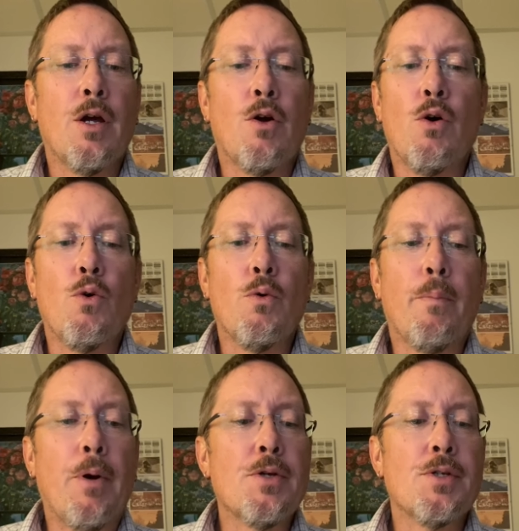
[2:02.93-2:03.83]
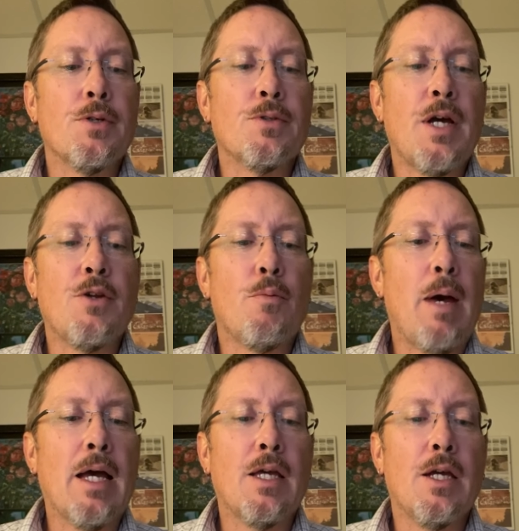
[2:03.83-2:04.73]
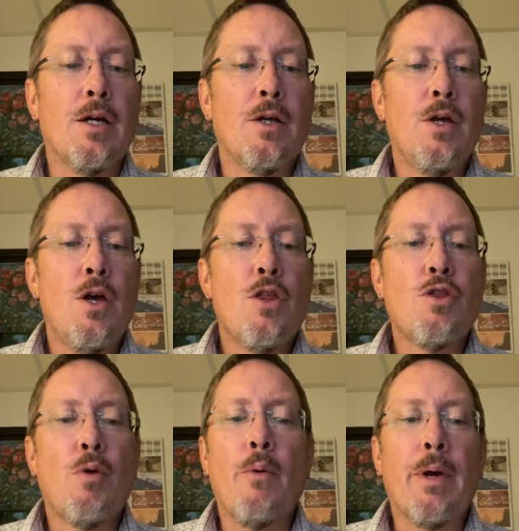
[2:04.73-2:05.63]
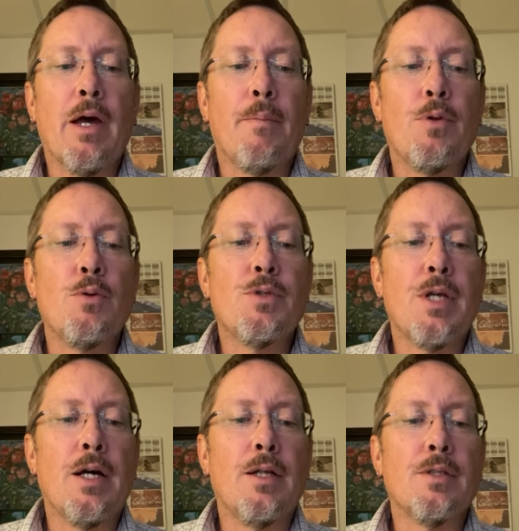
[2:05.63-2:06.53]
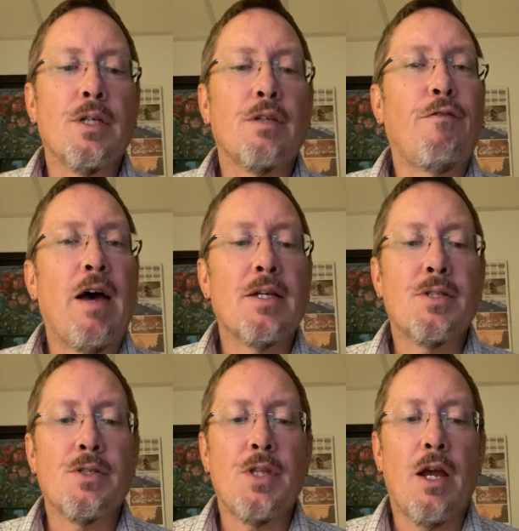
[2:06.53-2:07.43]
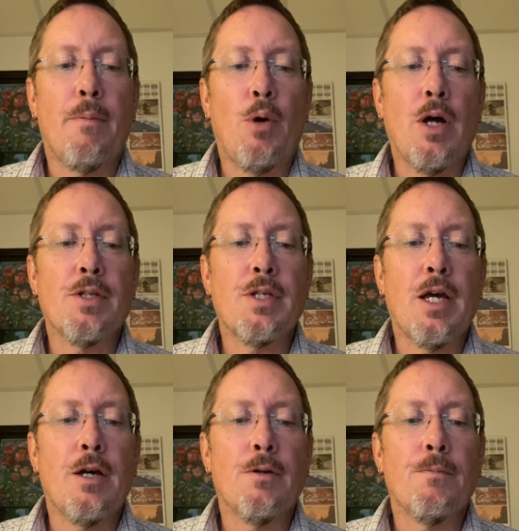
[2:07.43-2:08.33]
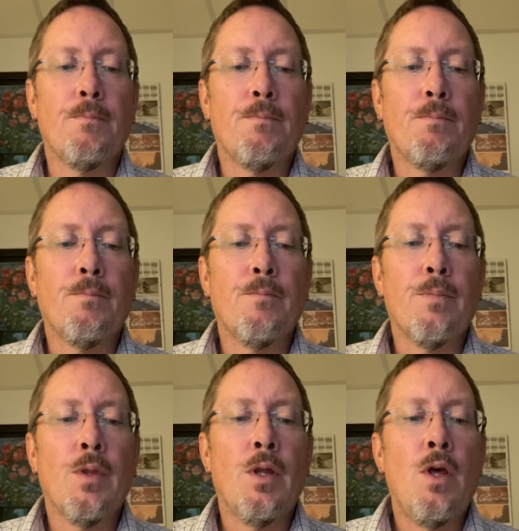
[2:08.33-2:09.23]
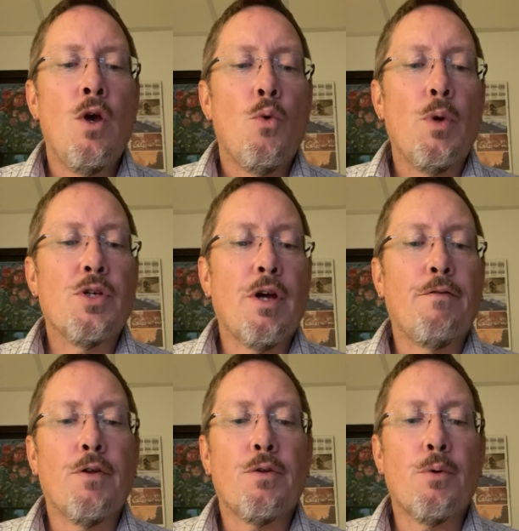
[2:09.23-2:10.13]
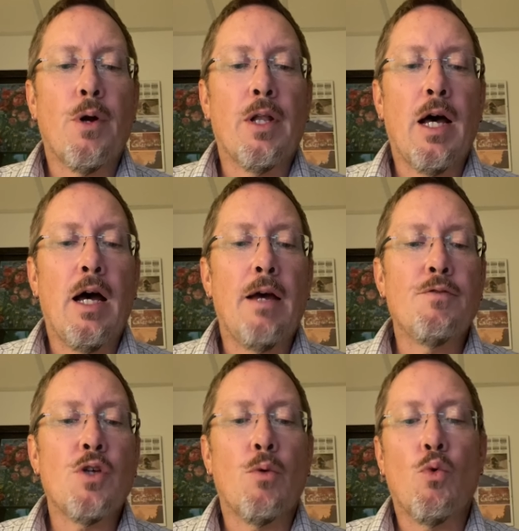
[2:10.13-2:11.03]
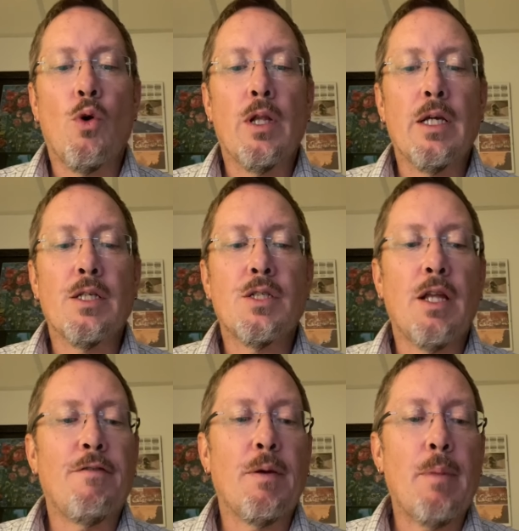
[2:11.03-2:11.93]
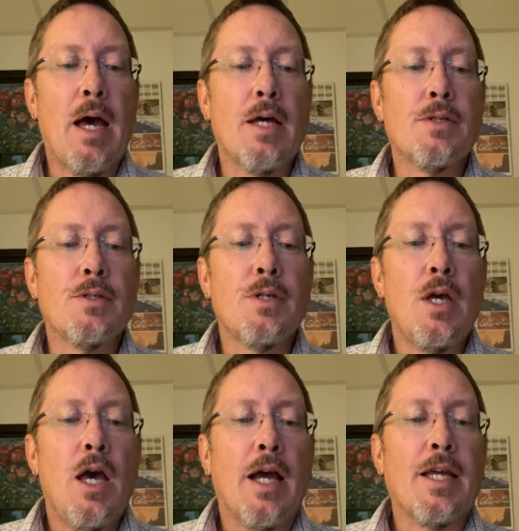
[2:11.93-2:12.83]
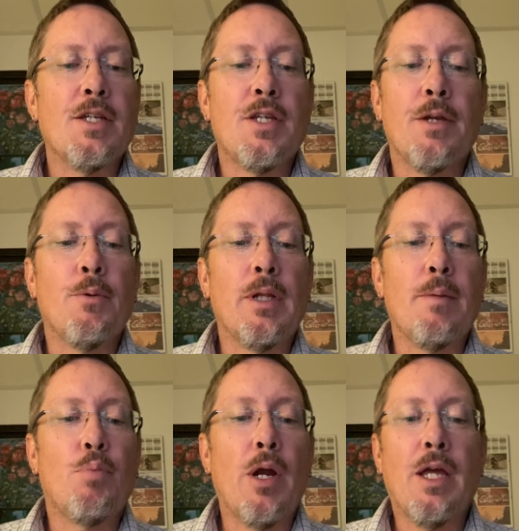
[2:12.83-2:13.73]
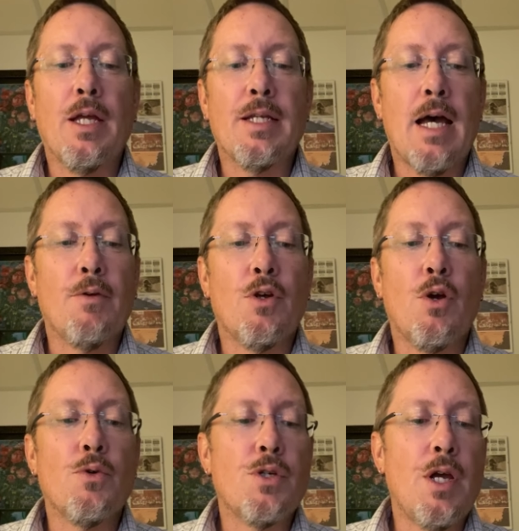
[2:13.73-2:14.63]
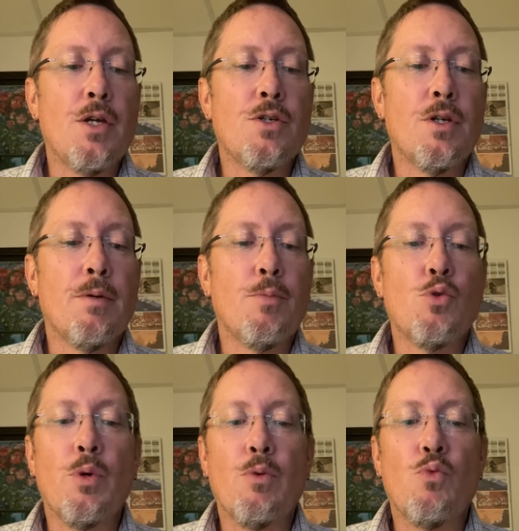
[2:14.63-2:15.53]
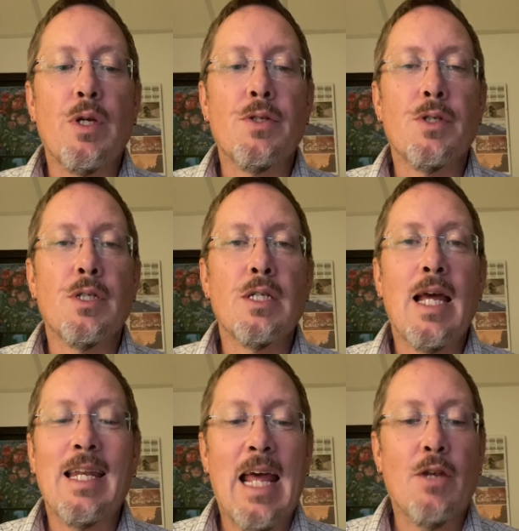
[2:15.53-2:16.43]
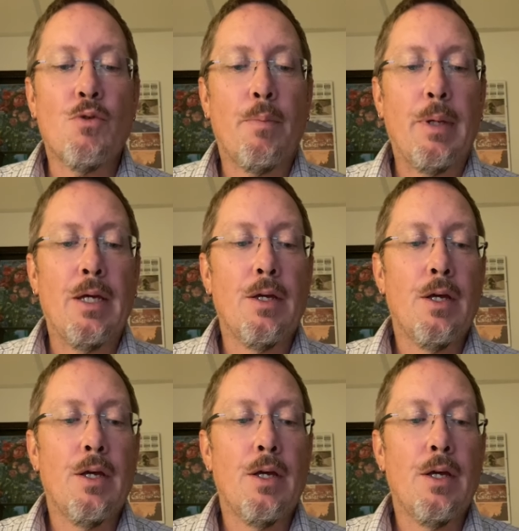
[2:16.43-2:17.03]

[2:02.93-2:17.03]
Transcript: our own personal titomachia, throwing up new cells as fast as they are brought down. We shuffle through our lives a roiling, sloughing mass, a continually breaking down negotiation between reason and entropy,